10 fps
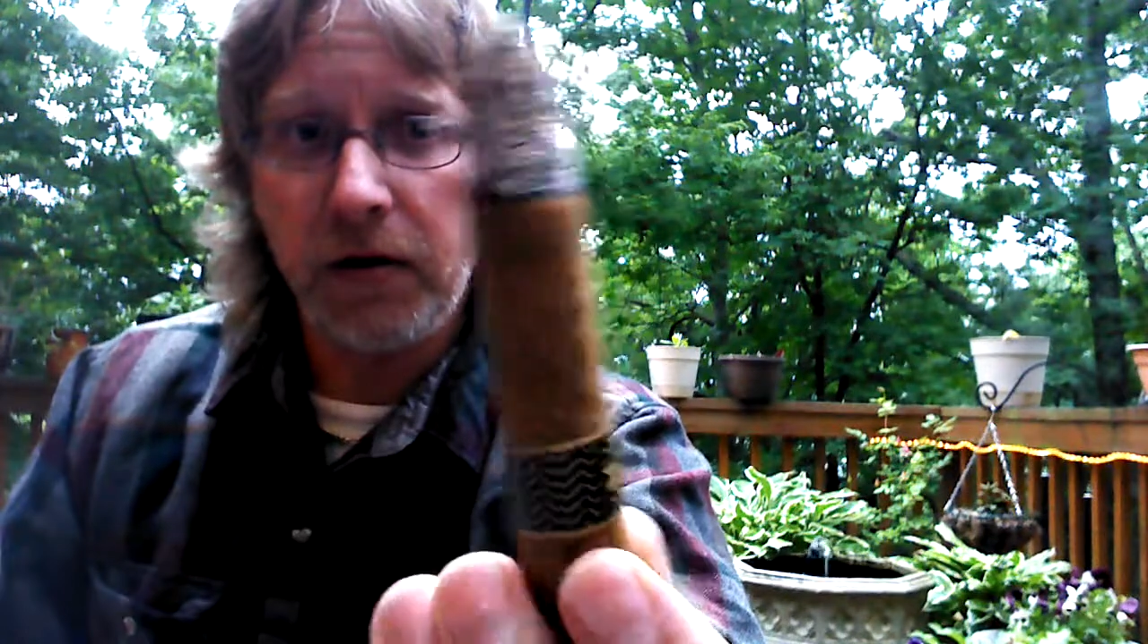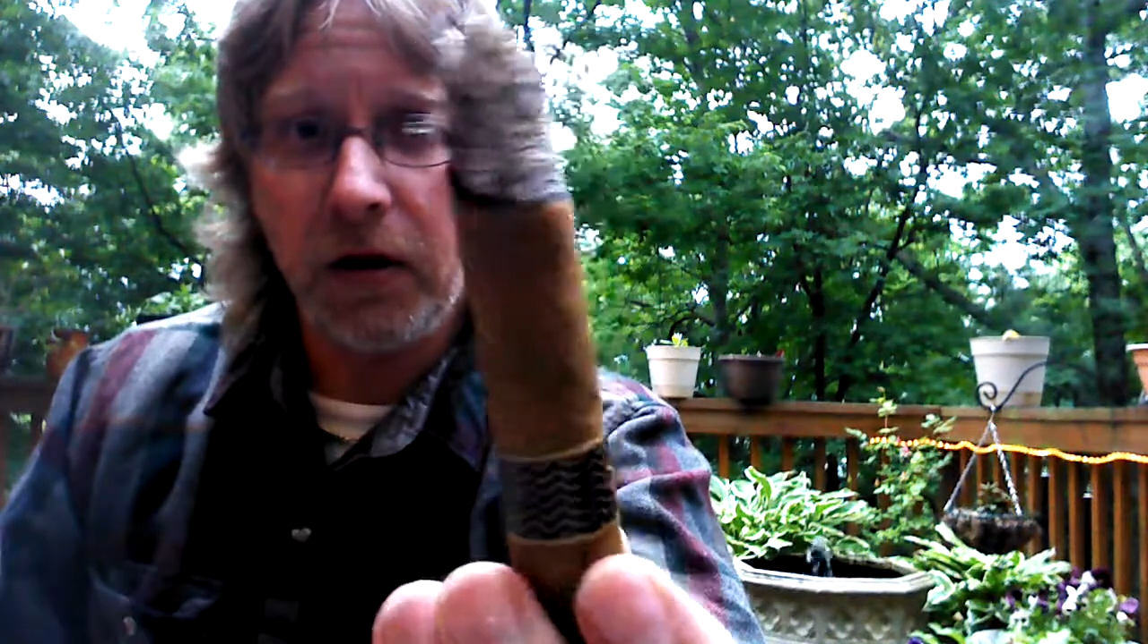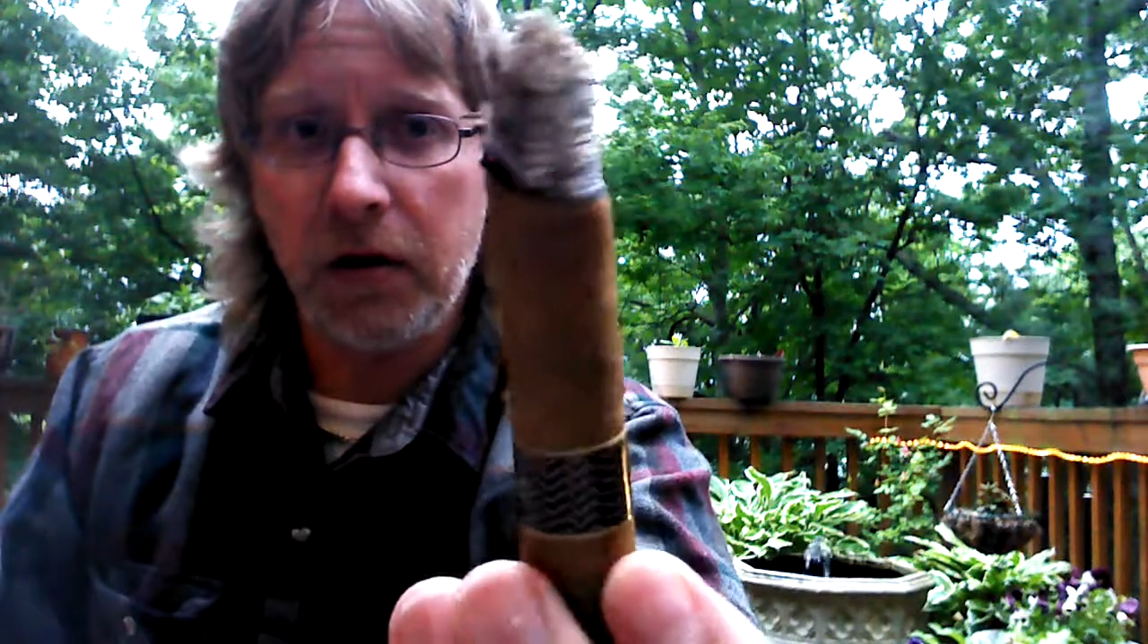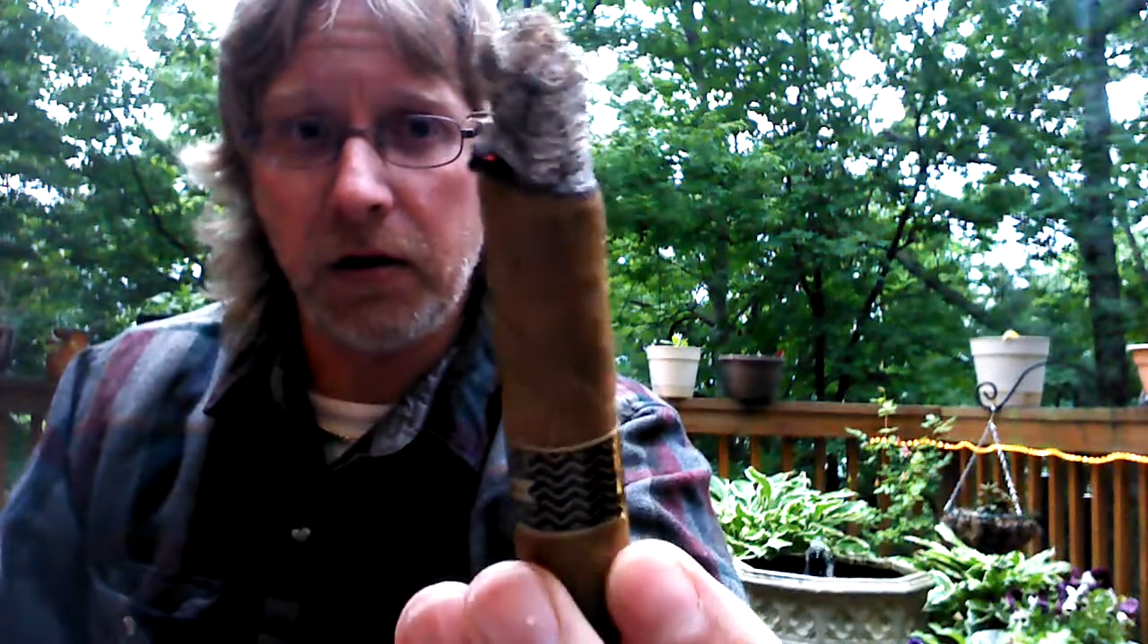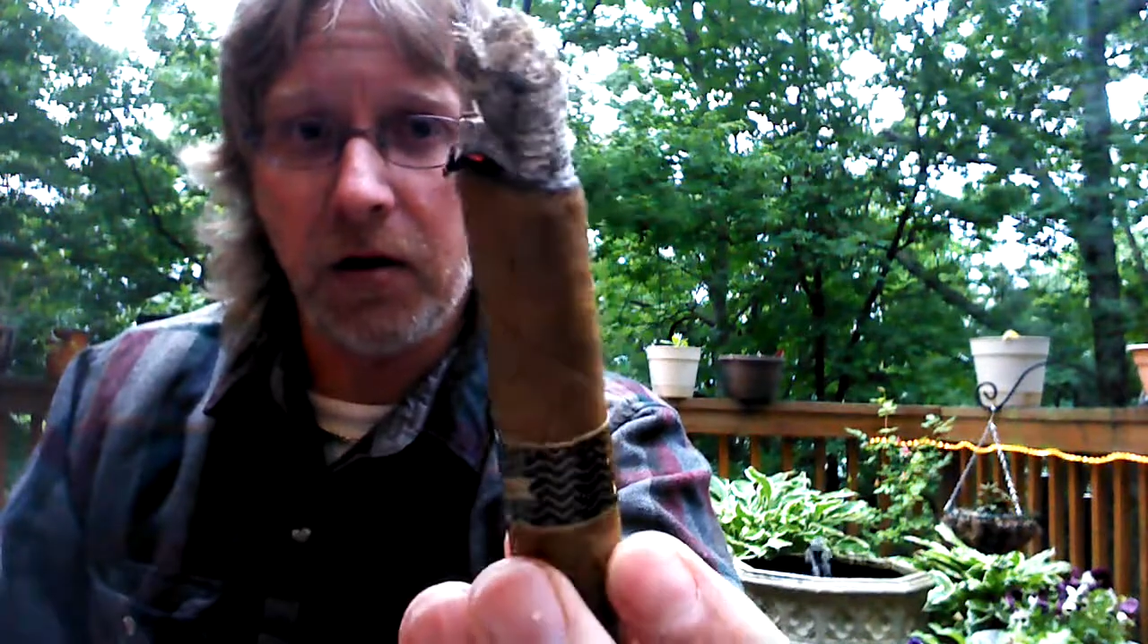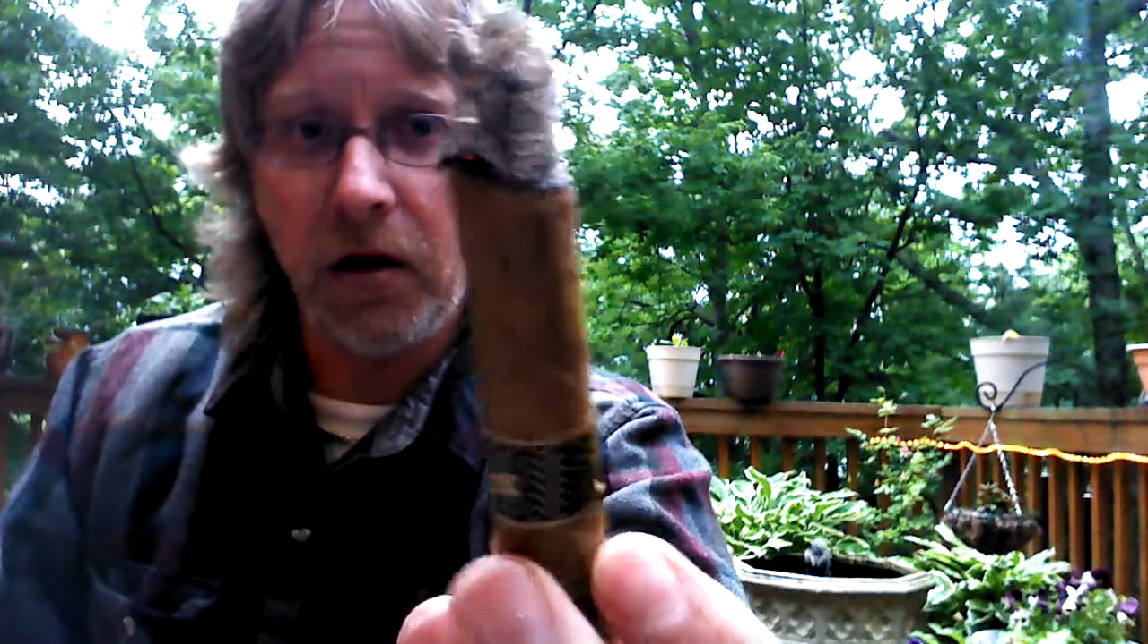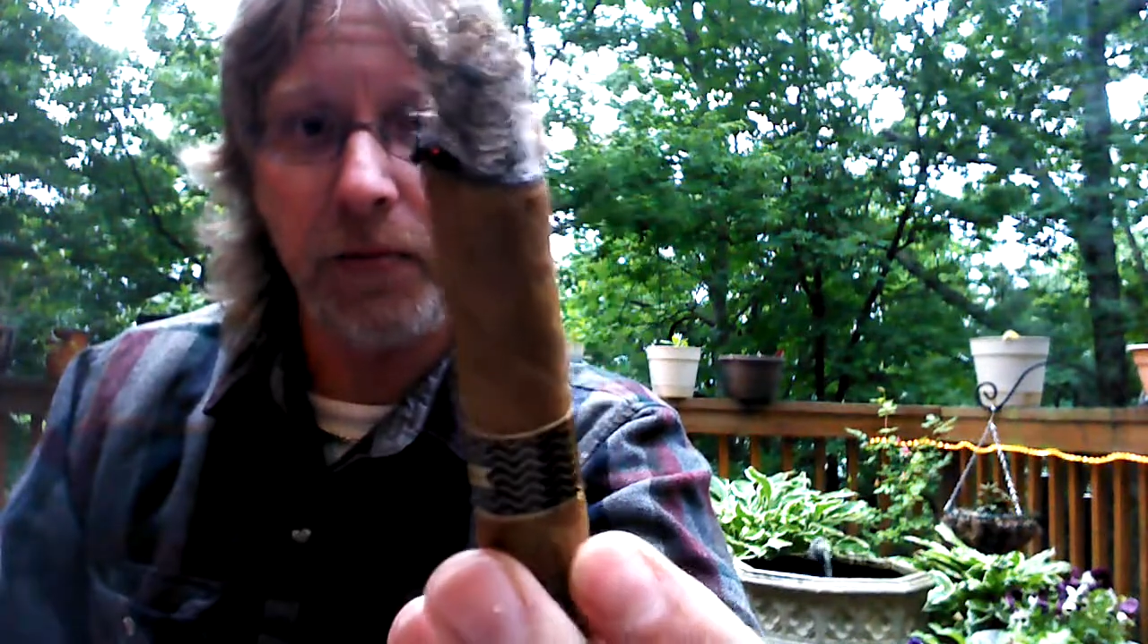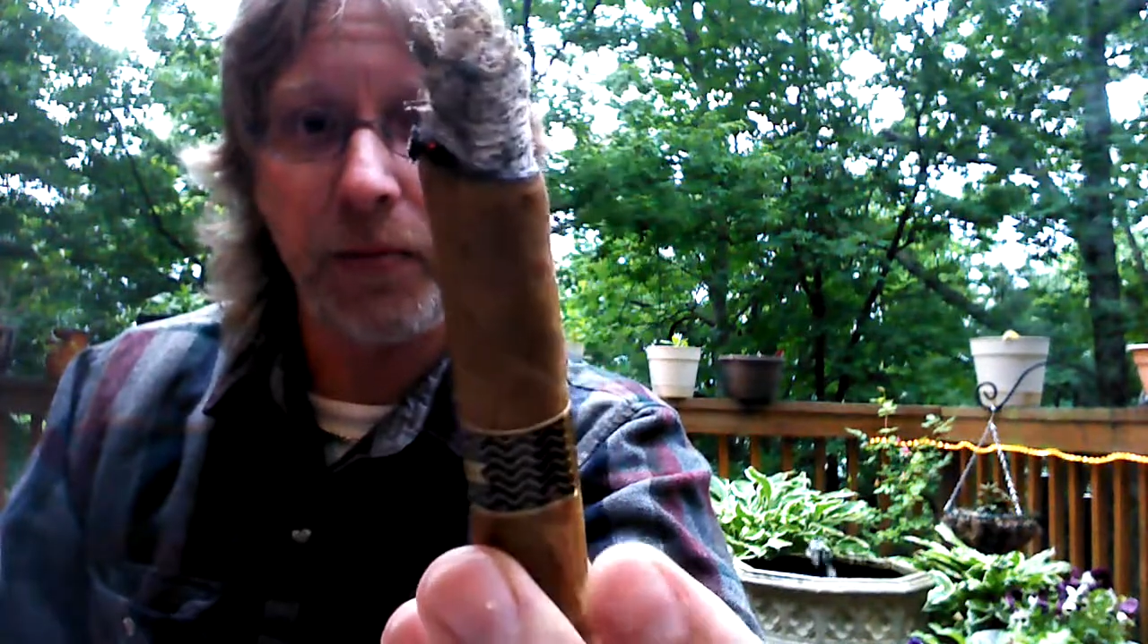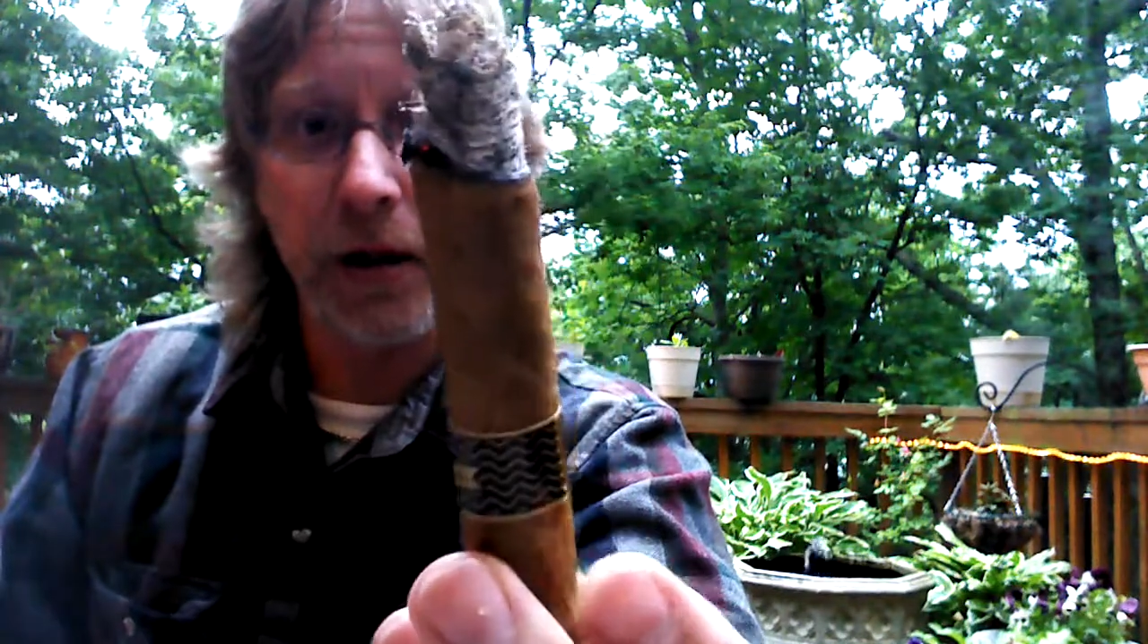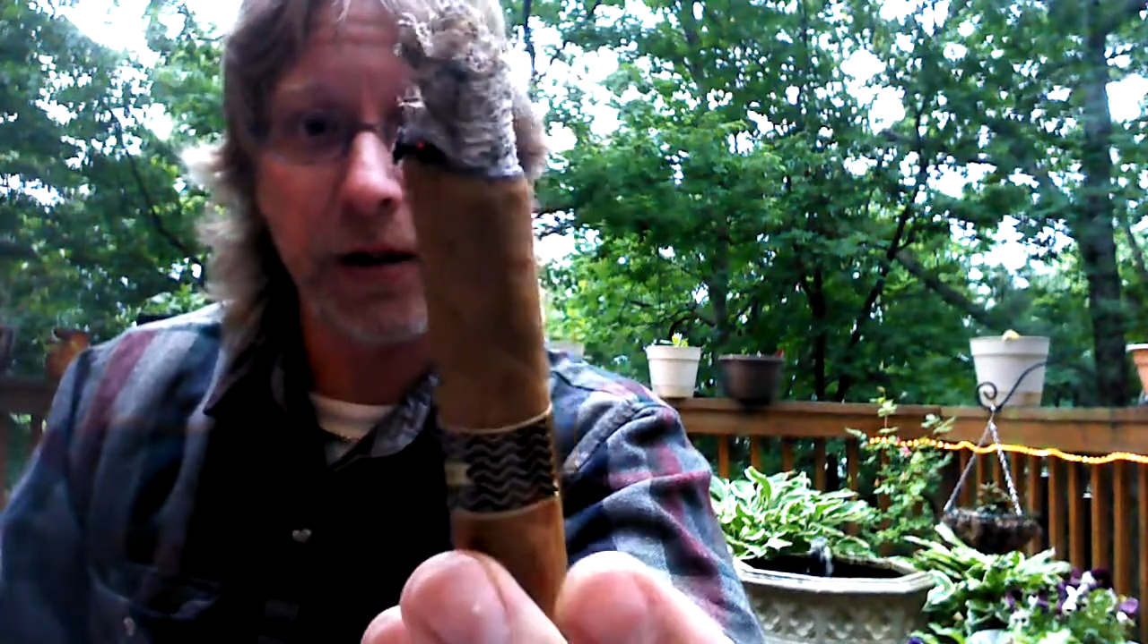all
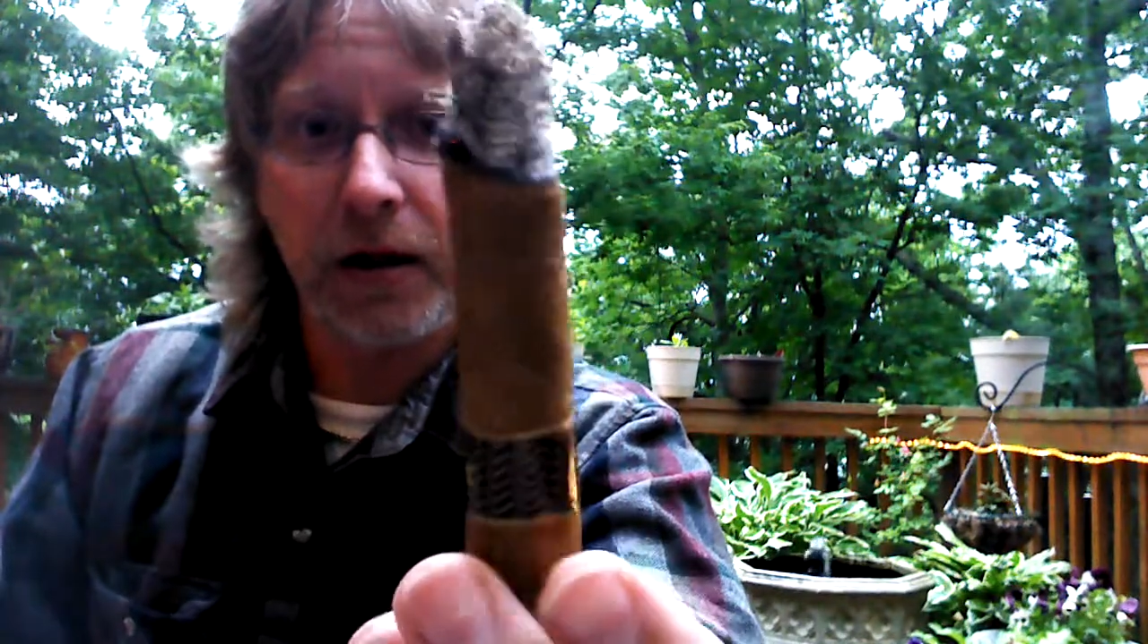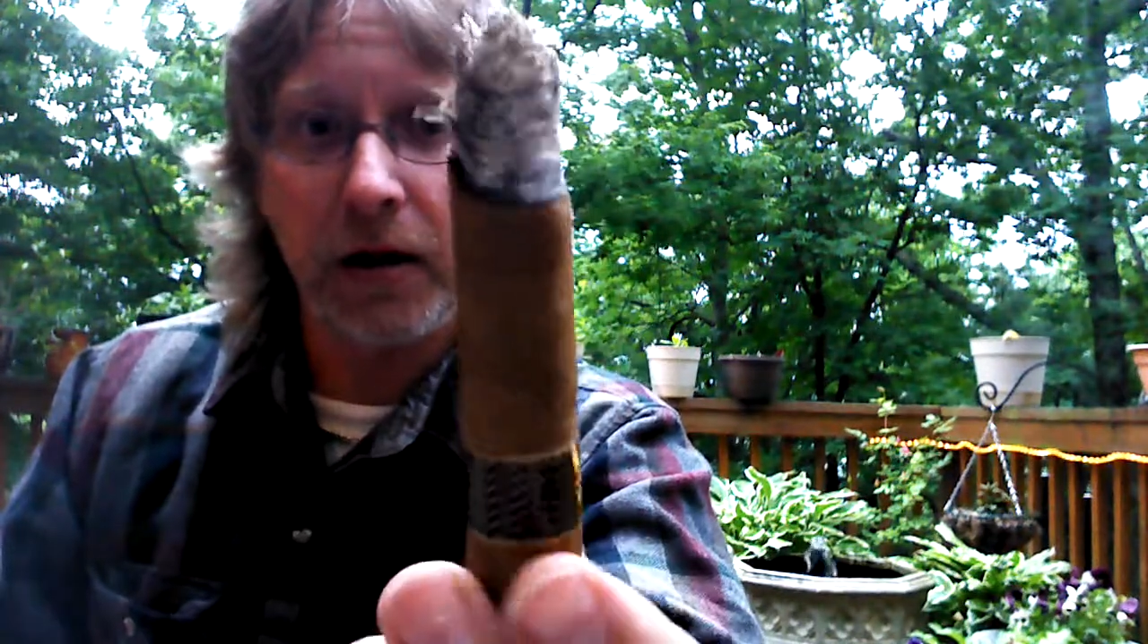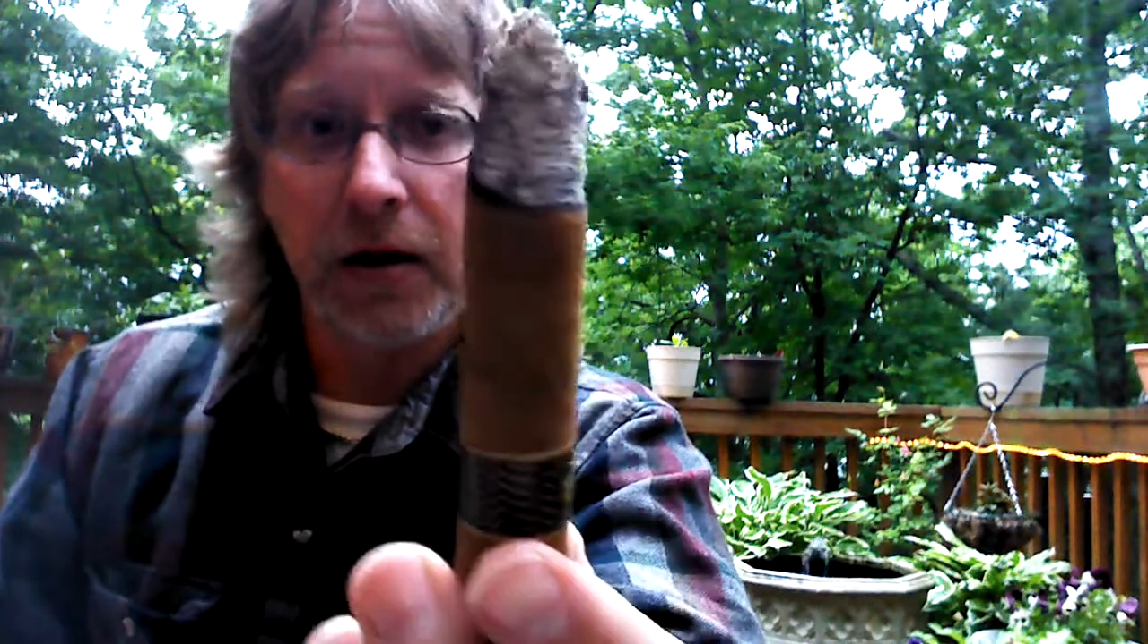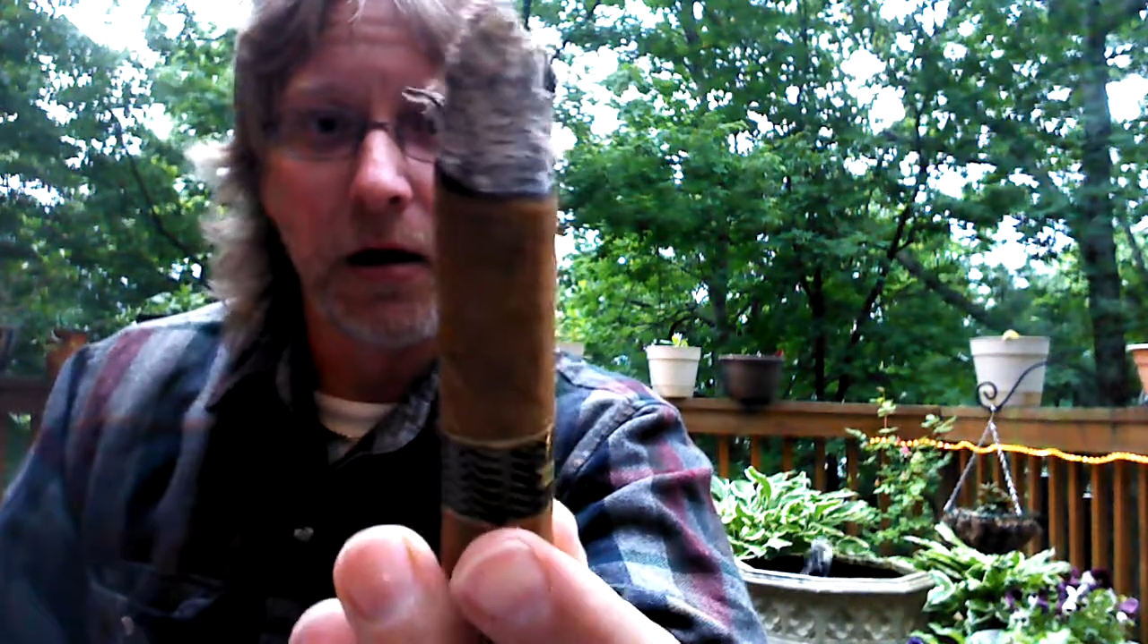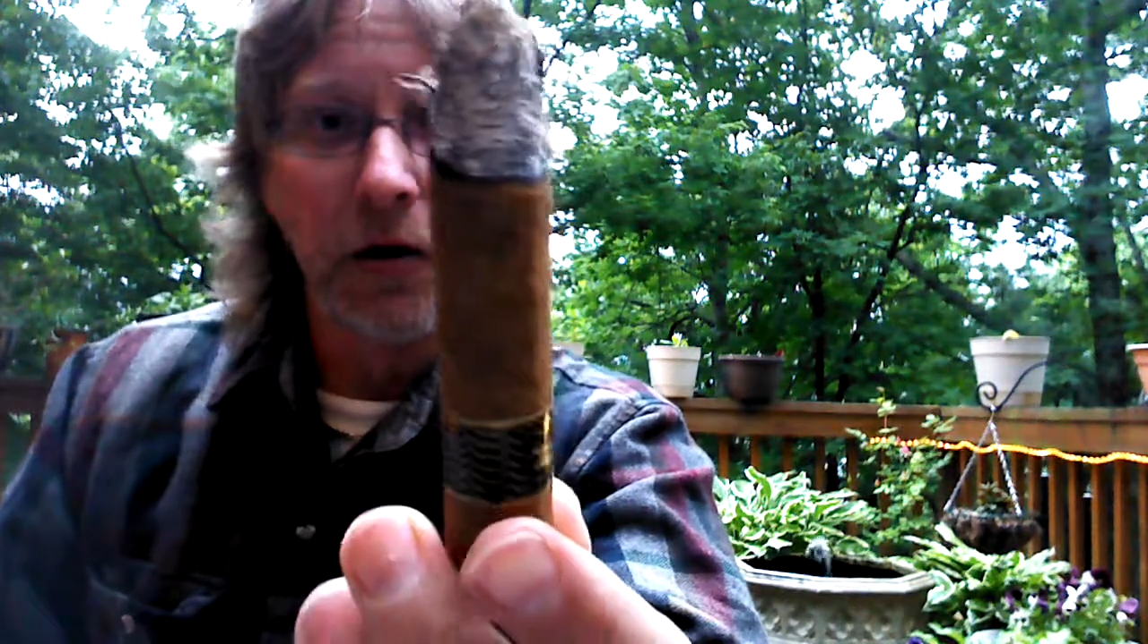along, but